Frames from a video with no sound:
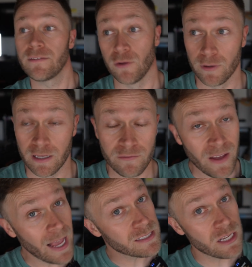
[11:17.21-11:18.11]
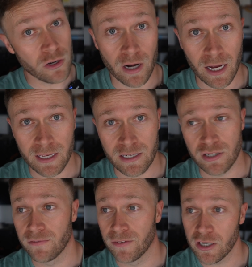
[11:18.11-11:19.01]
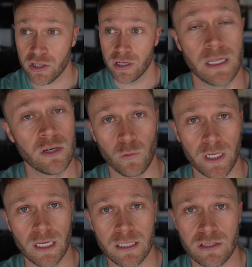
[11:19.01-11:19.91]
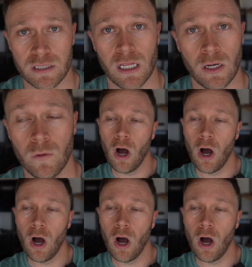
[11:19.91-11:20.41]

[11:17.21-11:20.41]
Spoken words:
If you're reeling fast and you're not catching fish, then reel in slow.